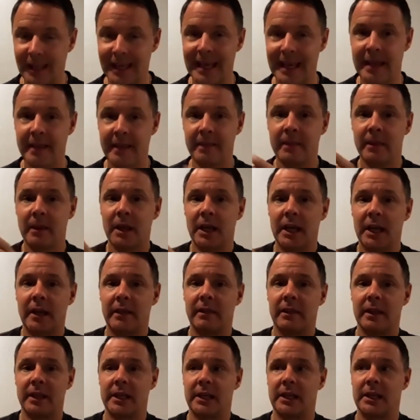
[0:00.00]
in the
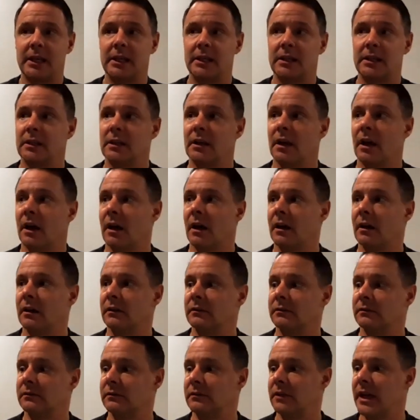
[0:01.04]
in the uh,
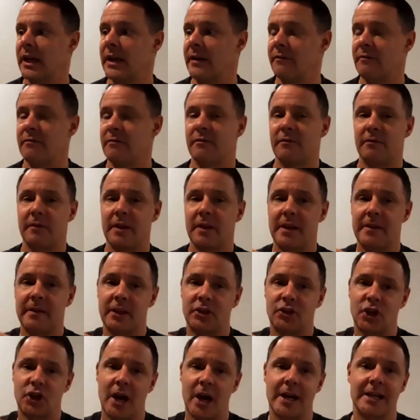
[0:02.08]
in the
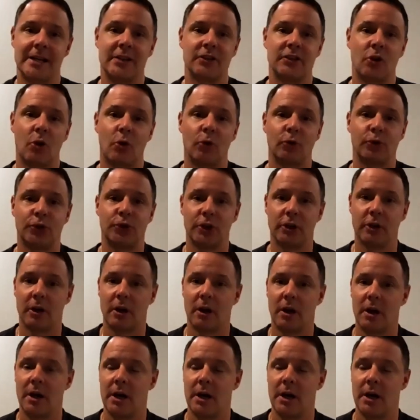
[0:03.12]
Chinese culture